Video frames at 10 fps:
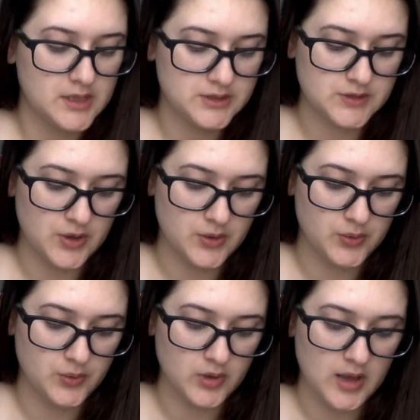
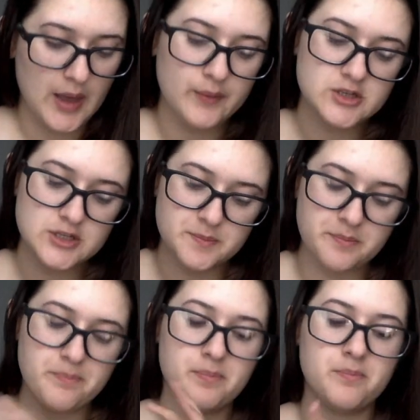So I would just
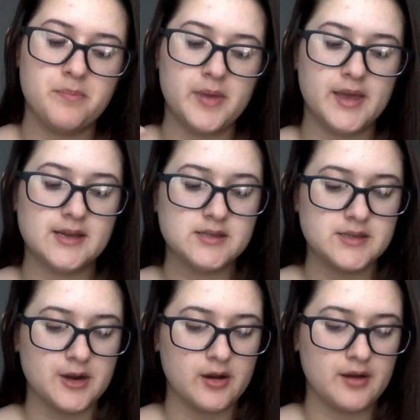be
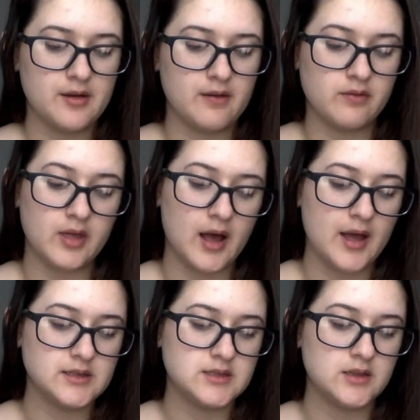considerate of that,